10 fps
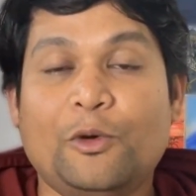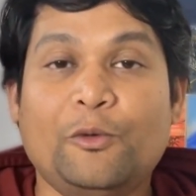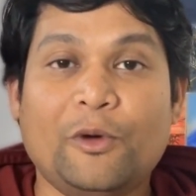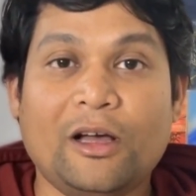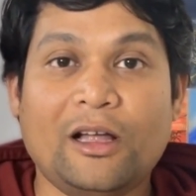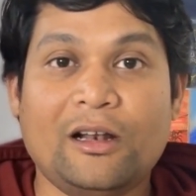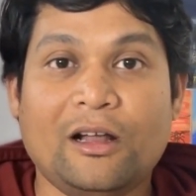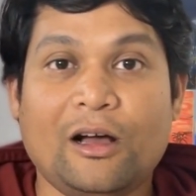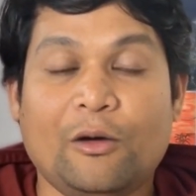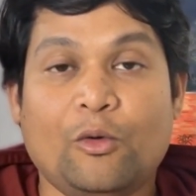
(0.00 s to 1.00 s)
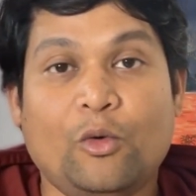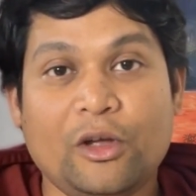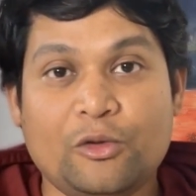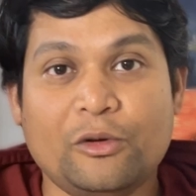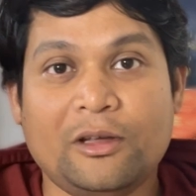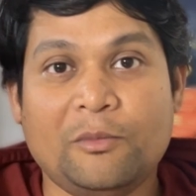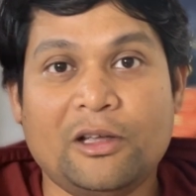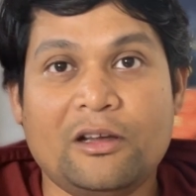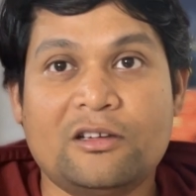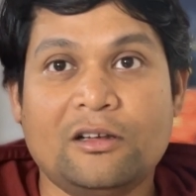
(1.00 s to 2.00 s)
we were going through
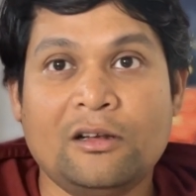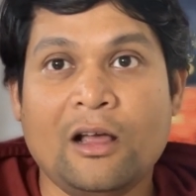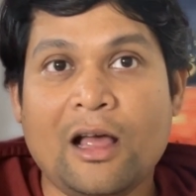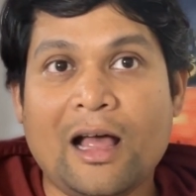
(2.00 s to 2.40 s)
immigration.